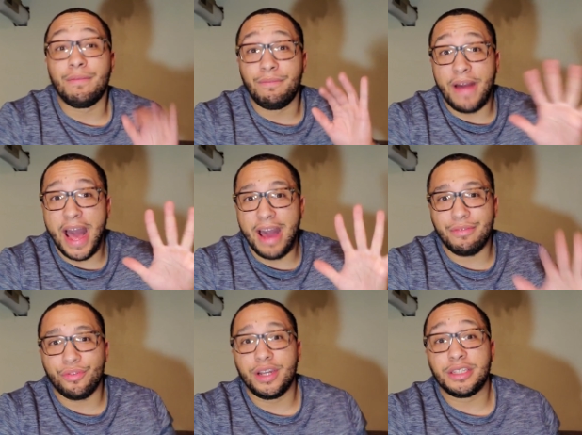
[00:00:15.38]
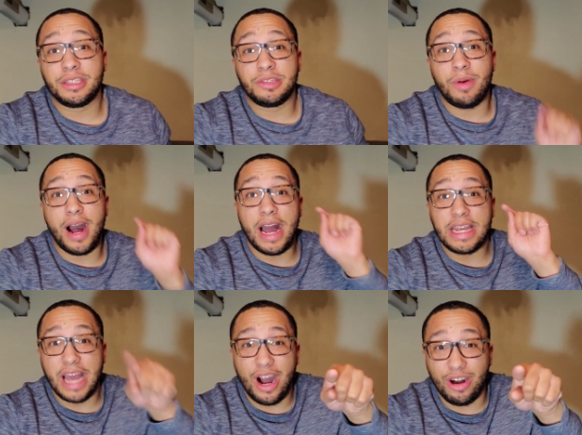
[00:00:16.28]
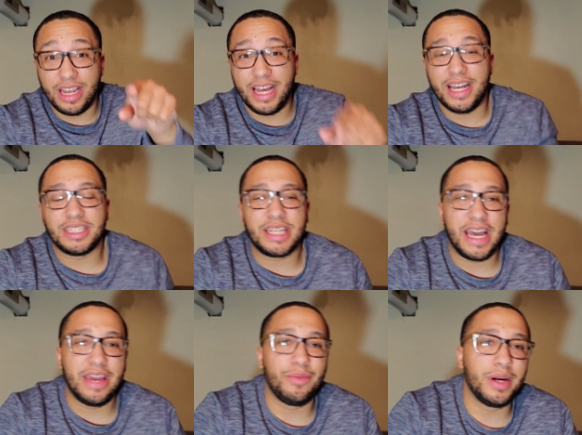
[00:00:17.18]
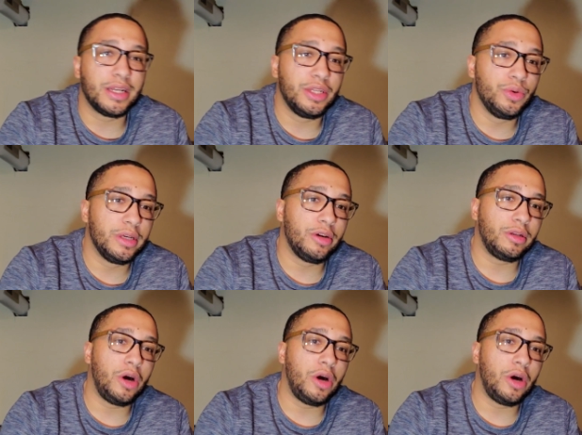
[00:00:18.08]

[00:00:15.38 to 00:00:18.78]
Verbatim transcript: five reasons why y'all ass can't win at Yu-Gi-Oh!